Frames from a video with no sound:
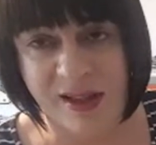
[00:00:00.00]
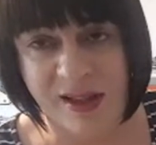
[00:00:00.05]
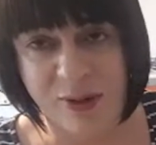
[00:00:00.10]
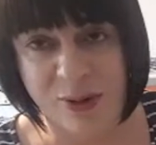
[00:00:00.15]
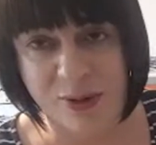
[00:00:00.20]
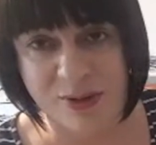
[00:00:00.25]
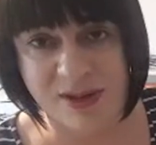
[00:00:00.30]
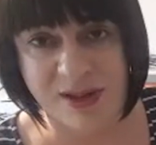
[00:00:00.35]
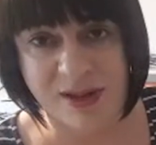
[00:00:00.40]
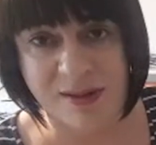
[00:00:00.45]
the
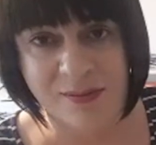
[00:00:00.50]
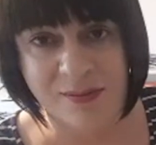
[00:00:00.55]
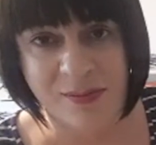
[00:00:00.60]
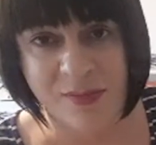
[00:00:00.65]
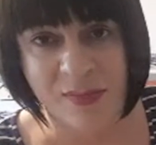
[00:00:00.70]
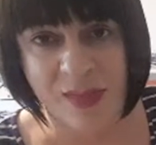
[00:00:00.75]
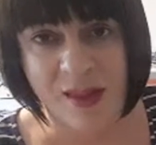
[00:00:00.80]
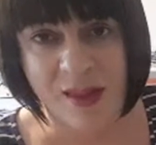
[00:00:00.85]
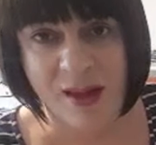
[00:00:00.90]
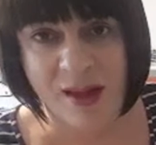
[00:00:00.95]
autumn,
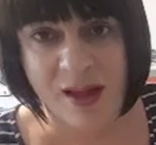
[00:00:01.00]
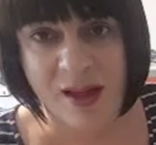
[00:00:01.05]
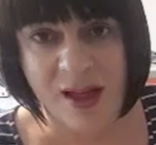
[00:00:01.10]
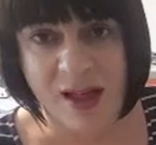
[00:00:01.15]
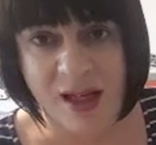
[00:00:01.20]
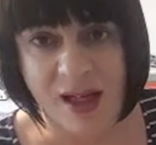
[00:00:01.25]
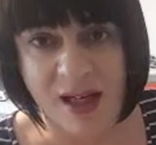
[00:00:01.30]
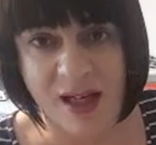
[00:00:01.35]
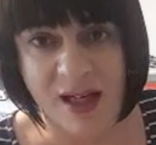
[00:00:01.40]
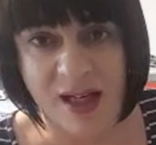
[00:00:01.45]

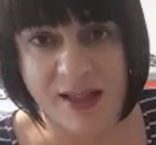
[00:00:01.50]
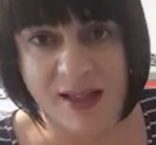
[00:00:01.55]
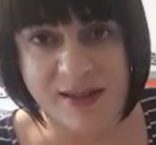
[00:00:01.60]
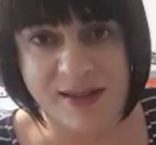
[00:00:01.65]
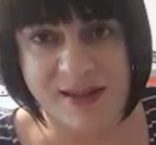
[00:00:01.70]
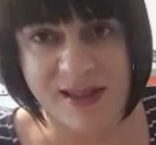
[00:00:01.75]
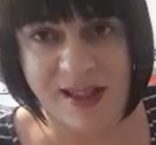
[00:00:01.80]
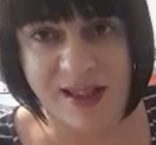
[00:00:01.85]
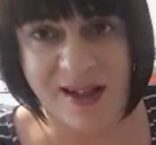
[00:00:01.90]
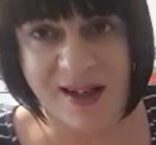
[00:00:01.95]
and
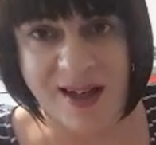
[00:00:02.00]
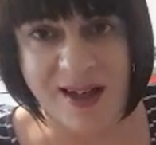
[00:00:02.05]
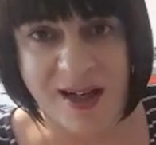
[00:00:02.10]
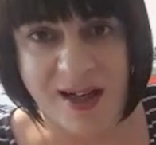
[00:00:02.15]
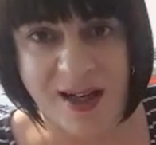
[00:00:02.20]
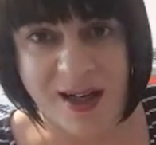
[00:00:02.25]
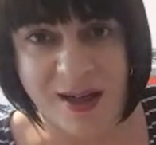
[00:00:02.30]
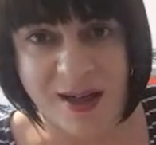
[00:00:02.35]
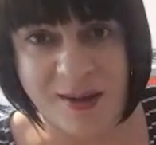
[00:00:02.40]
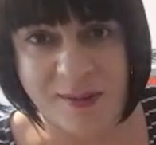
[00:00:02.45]

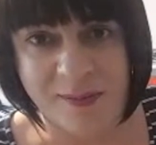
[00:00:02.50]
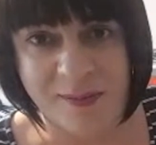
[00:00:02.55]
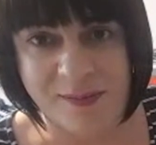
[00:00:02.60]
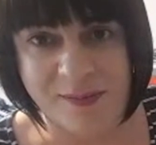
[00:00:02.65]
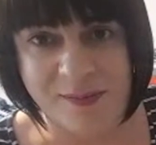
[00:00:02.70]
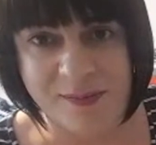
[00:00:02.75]
I